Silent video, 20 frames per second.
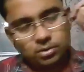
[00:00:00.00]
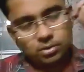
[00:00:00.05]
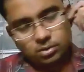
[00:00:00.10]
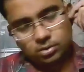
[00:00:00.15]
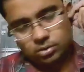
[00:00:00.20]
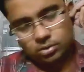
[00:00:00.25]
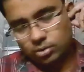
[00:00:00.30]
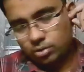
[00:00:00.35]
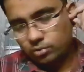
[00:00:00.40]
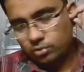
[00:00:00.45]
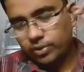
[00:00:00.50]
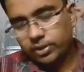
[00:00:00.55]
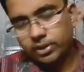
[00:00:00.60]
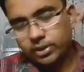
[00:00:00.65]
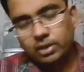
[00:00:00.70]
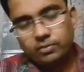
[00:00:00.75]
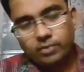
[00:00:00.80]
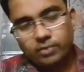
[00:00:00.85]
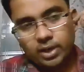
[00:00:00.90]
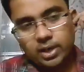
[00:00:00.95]
So
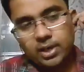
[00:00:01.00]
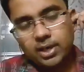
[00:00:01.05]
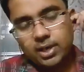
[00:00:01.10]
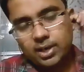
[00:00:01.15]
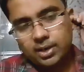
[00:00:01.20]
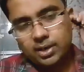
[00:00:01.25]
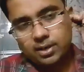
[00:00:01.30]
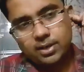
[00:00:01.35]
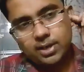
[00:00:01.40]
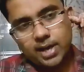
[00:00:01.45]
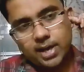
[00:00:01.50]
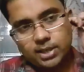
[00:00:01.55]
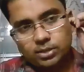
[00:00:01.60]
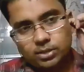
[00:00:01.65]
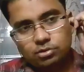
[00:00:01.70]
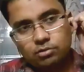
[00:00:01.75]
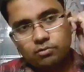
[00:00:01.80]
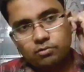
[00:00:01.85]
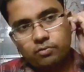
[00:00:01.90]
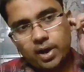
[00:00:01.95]
within 1 year, he has
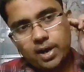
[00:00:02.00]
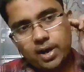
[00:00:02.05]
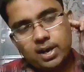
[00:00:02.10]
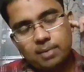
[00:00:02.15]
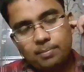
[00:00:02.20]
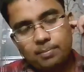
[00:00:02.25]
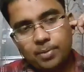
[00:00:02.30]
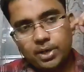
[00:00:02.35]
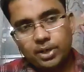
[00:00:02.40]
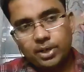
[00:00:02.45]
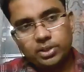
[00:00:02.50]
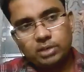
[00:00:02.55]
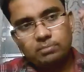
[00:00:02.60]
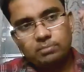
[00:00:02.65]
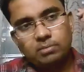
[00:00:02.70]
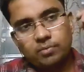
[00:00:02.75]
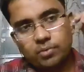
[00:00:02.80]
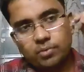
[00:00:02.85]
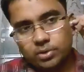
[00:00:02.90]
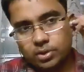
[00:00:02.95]
to file a petition
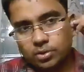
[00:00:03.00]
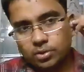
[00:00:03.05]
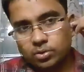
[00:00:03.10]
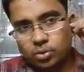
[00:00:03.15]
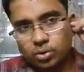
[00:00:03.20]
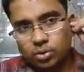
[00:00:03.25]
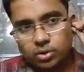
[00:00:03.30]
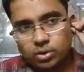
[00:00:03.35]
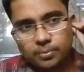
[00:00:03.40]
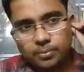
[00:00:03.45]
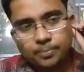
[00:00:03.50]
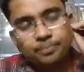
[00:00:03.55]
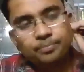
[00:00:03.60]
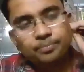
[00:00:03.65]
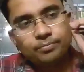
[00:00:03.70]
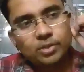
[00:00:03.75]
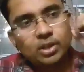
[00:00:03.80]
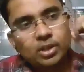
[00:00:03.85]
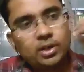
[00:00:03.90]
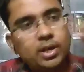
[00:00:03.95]
before the court.
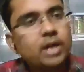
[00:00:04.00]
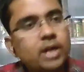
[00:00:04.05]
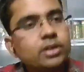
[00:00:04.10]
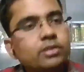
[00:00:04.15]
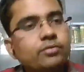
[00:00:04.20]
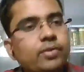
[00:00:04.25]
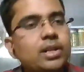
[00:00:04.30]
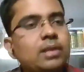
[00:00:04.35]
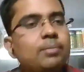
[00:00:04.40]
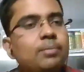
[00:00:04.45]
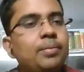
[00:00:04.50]
He has to file a